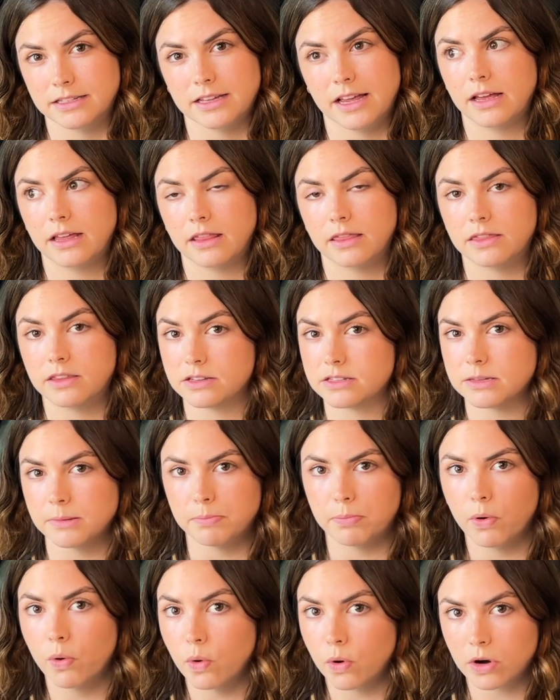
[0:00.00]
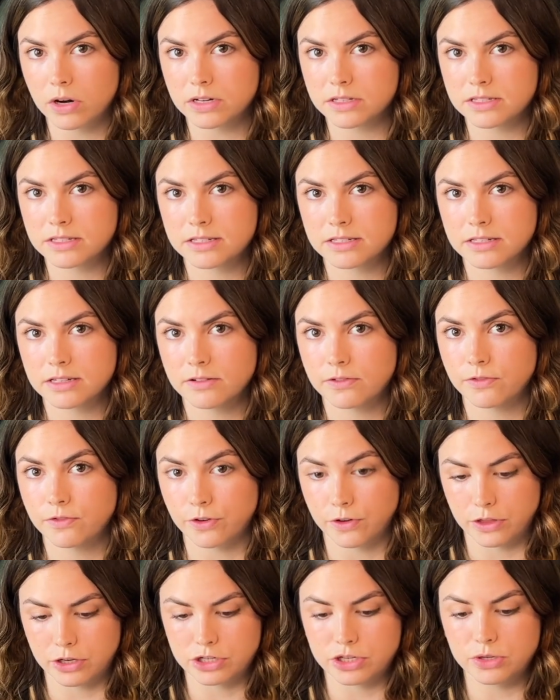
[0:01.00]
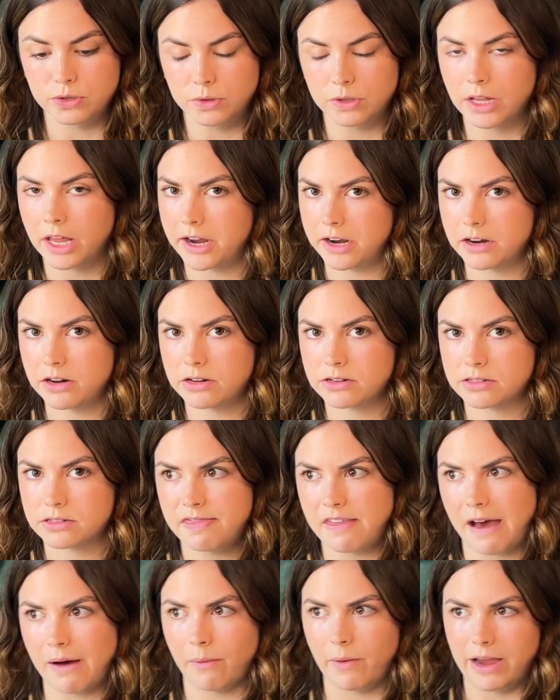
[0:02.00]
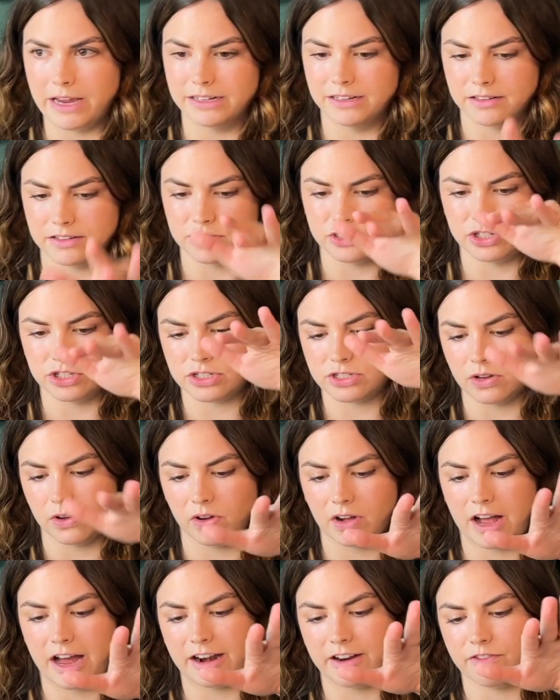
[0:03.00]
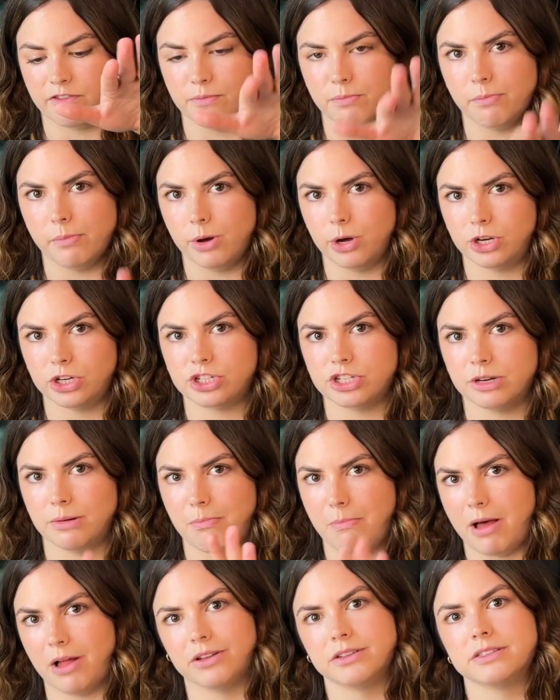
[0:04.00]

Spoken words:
like the supports for the 2 layers. That way it doesn't just all kind of mush and melt